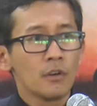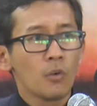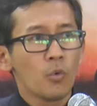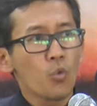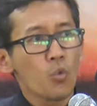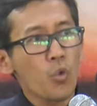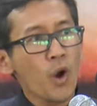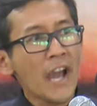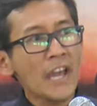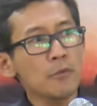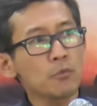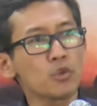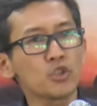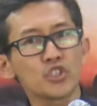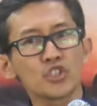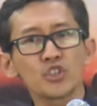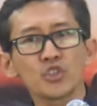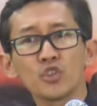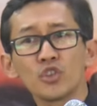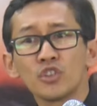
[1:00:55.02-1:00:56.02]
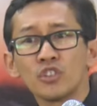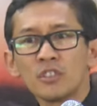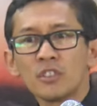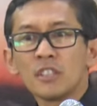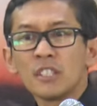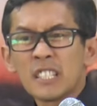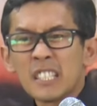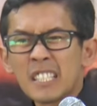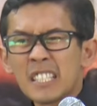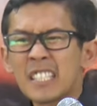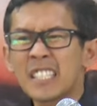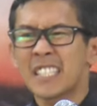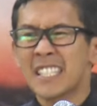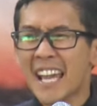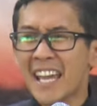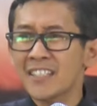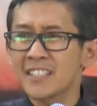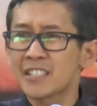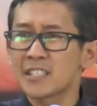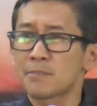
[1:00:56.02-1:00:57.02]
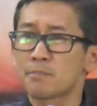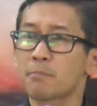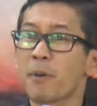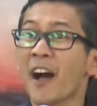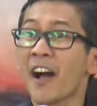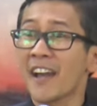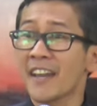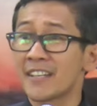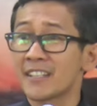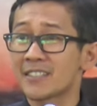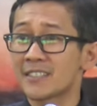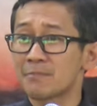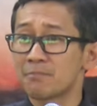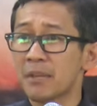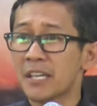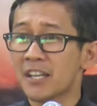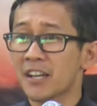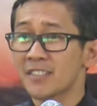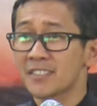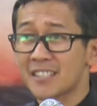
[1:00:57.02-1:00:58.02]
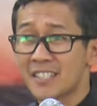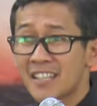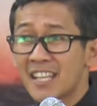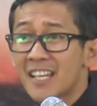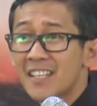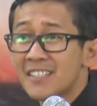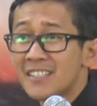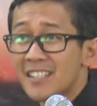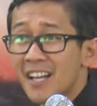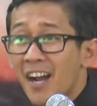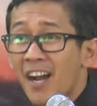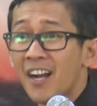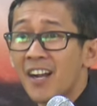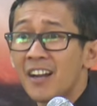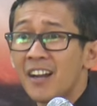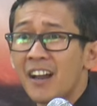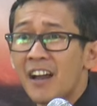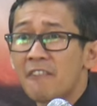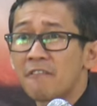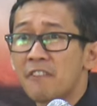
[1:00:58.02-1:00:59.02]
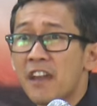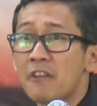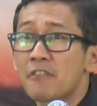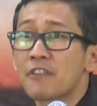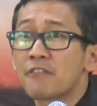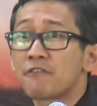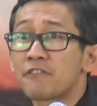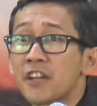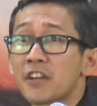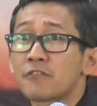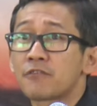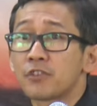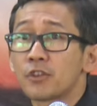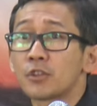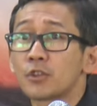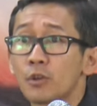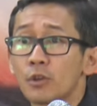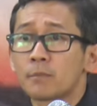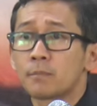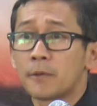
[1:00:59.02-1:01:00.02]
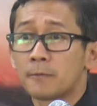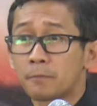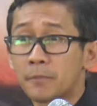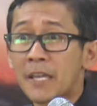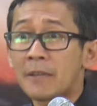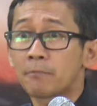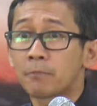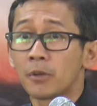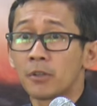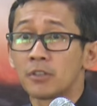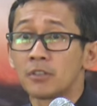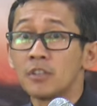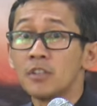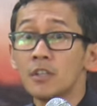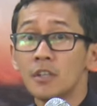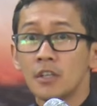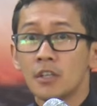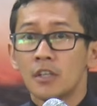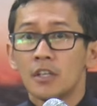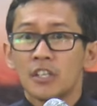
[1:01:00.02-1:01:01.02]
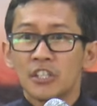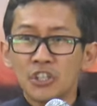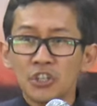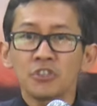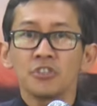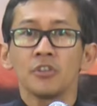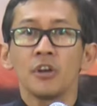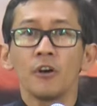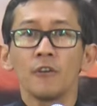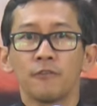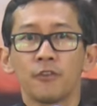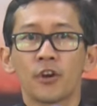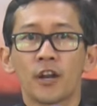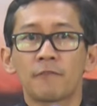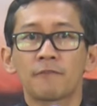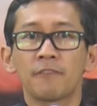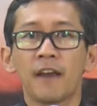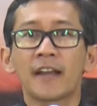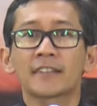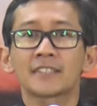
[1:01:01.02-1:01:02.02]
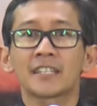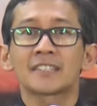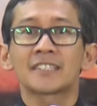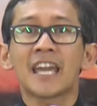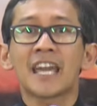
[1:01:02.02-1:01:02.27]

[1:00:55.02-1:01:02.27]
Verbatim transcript: why would you send spies because these are a very fearful group of people. You know for a fact that